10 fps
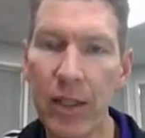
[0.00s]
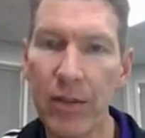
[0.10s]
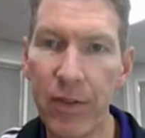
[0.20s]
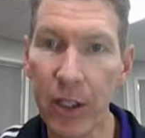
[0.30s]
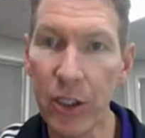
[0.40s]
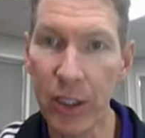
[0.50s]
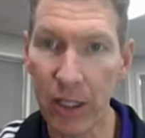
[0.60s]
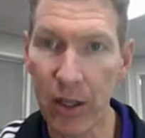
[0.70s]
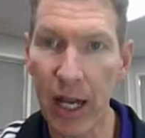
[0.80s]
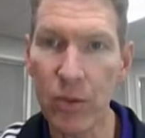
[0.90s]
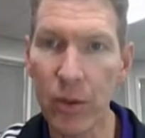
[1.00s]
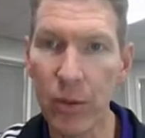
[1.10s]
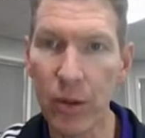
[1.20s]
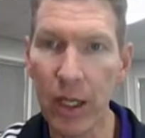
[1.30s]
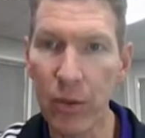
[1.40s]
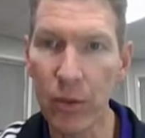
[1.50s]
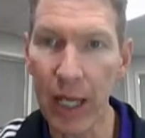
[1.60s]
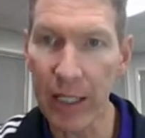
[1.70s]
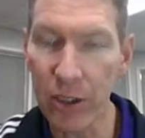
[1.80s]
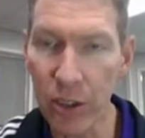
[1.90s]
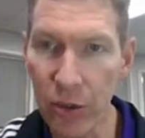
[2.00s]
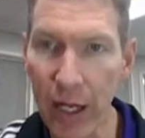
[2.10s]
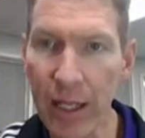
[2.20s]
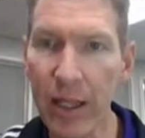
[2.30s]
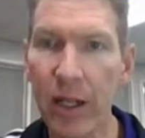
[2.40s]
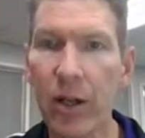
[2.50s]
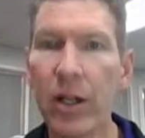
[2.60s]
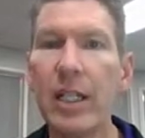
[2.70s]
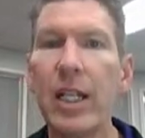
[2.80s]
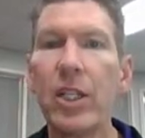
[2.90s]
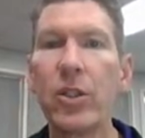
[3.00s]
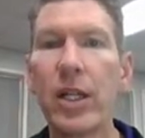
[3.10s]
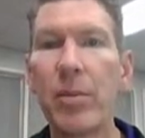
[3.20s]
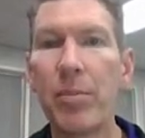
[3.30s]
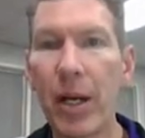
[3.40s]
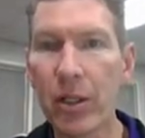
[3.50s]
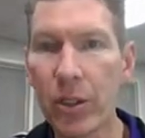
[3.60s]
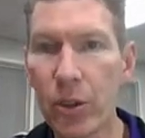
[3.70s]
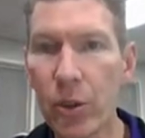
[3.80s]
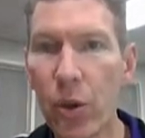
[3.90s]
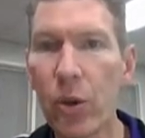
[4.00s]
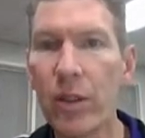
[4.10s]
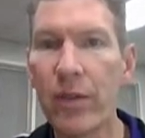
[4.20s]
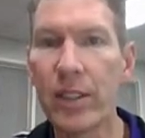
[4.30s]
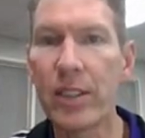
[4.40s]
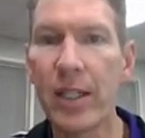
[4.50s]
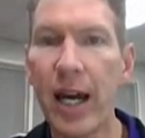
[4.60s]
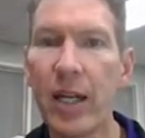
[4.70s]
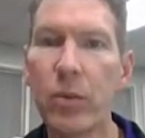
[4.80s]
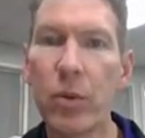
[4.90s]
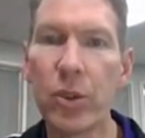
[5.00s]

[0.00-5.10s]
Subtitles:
function here, as we regain strength here, you'll get better control of this side. We'll